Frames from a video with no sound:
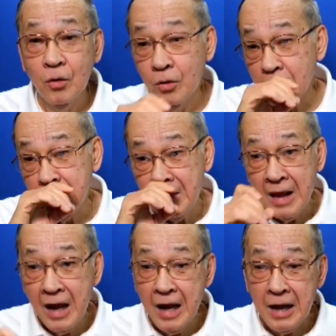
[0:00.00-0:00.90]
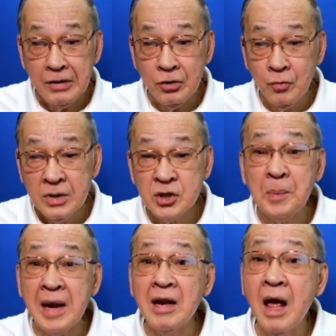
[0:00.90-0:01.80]
or you will
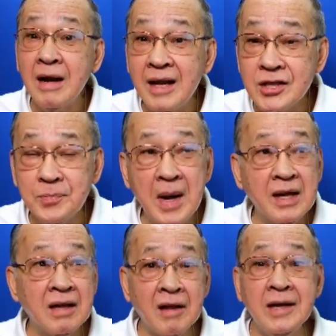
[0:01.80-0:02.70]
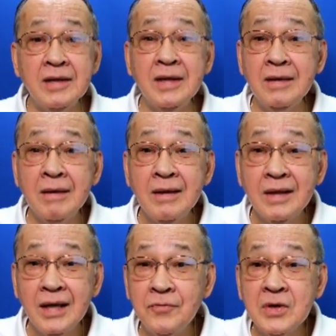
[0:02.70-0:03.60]
spend less money renting
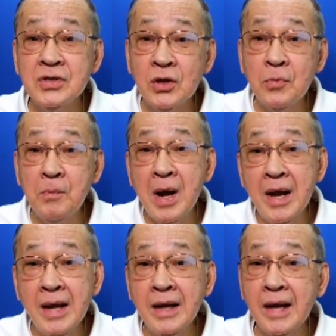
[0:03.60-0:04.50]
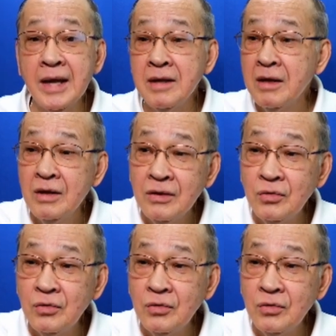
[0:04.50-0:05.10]
if instead of buying a